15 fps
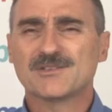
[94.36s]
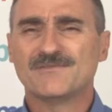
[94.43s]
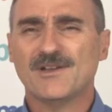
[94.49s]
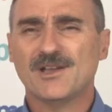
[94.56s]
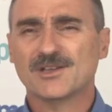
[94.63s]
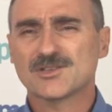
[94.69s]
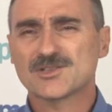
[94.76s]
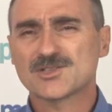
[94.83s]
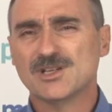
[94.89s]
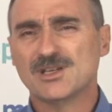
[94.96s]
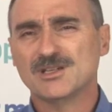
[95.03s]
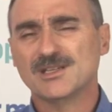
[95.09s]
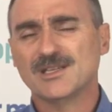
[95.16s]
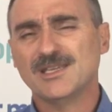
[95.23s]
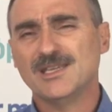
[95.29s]
to focus
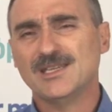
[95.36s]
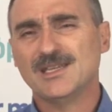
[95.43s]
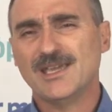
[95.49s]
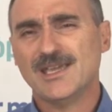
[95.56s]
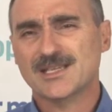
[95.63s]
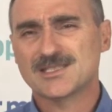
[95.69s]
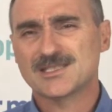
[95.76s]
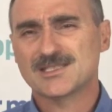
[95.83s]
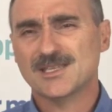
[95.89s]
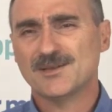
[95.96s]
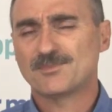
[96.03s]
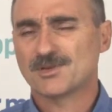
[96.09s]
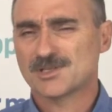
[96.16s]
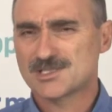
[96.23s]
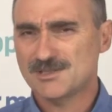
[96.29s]
on in Exeter:
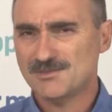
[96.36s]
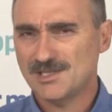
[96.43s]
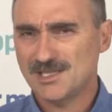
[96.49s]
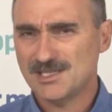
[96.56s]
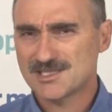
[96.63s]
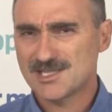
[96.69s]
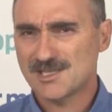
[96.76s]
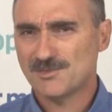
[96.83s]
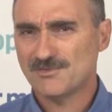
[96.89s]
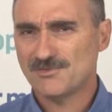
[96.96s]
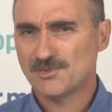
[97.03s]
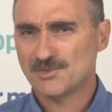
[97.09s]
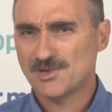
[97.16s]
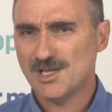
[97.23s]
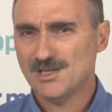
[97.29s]
proximity to
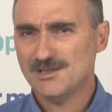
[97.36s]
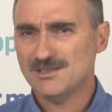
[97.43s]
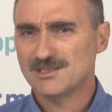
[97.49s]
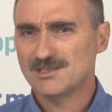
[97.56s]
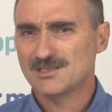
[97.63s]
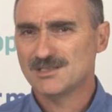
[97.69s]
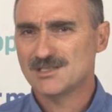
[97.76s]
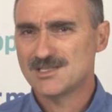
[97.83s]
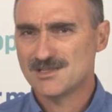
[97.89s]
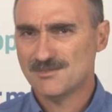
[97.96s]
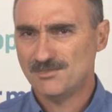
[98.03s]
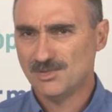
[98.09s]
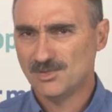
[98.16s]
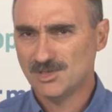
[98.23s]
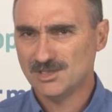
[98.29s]
Semaphore Road is
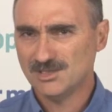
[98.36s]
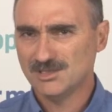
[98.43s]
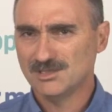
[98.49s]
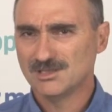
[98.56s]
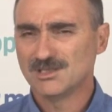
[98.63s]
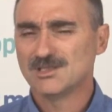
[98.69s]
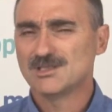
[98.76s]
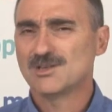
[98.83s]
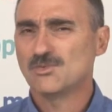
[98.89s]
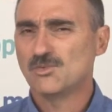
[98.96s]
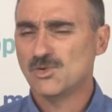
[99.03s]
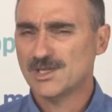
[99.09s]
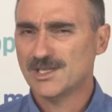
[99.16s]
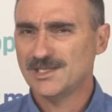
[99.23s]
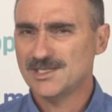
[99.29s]
important,
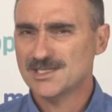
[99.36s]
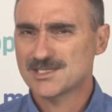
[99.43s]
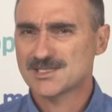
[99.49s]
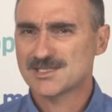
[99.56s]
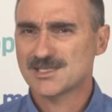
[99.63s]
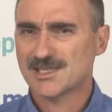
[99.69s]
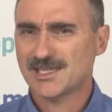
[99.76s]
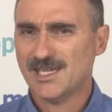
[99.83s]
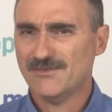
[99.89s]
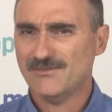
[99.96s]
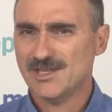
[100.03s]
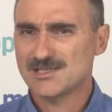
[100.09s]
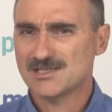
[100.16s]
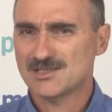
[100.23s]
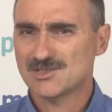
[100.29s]
walking distance to the
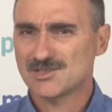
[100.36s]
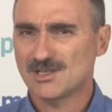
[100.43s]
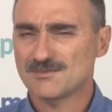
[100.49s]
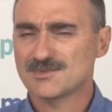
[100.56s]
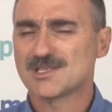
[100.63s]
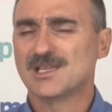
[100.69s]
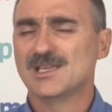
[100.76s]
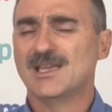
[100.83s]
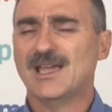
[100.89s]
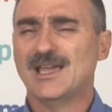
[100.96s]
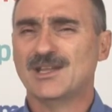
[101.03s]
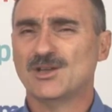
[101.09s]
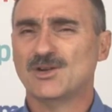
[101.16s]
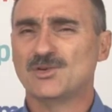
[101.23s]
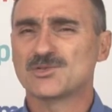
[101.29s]
cafes and the shops,
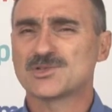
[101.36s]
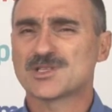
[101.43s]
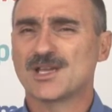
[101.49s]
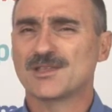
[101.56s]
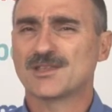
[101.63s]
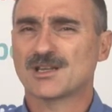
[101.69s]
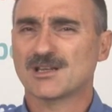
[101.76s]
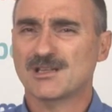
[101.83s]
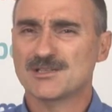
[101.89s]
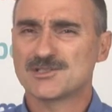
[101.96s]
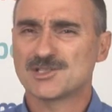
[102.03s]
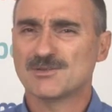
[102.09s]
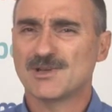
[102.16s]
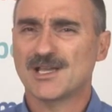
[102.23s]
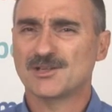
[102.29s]
and also the
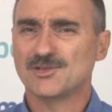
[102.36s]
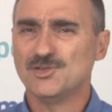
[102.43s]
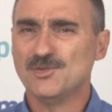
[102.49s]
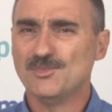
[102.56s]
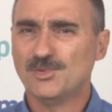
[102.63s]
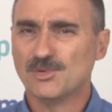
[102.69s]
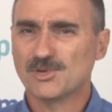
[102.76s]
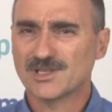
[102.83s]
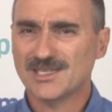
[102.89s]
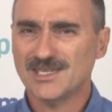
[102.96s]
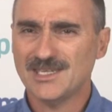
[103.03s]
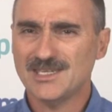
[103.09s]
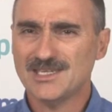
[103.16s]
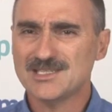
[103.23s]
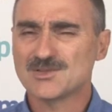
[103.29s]
closer you are to Newport
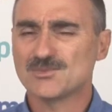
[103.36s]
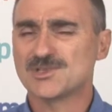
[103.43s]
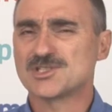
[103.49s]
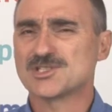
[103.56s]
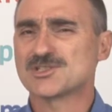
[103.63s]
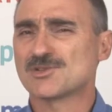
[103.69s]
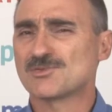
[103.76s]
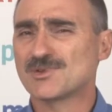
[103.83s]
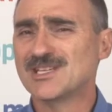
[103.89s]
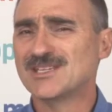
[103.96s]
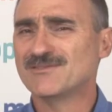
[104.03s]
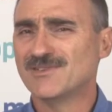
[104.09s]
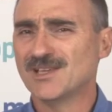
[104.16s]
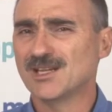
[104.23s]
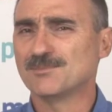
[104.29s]
Keys, which is the
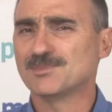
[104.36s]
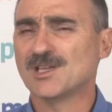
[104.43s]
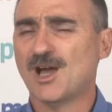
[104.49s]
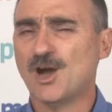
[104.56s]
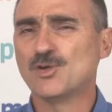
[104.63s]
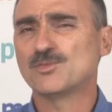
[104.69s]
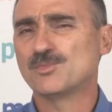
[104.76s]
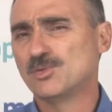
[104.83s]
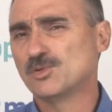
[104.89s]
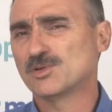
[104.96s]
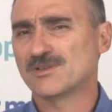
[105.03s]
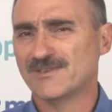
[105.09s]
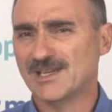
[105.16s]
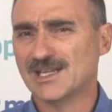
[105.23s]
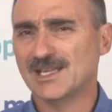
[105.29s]
redeveloped old port
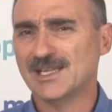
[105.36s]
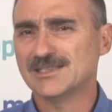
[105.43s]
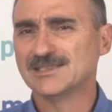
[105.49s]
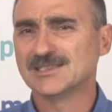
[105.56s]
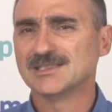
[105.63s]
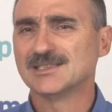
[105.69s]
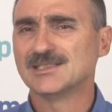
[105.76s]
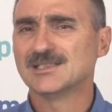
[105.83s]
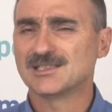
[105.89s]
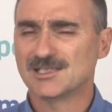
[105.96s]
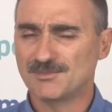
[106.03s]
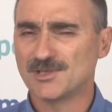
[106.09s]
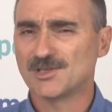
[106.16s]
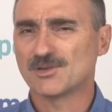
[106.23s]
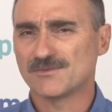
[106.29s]
of Adelaide,
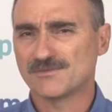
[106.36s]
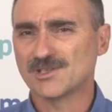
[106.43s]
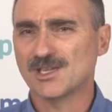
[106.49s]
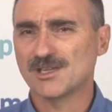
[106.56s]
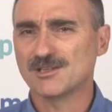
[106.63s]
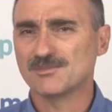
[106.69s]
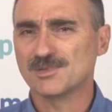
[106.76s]
the better off you're going